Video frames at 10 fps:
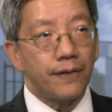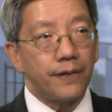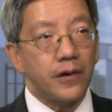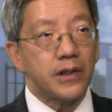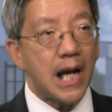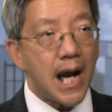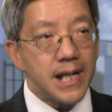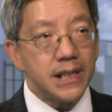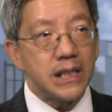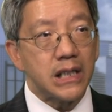For the
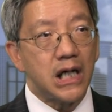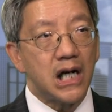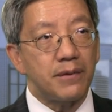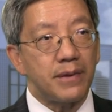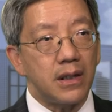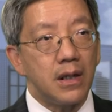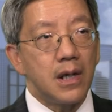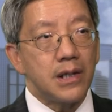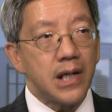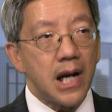Chinese economy,
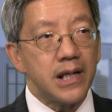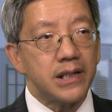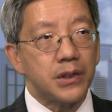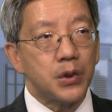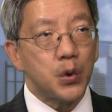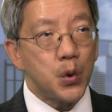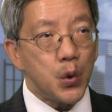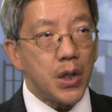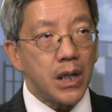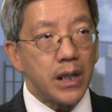China is
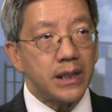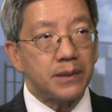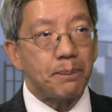doing its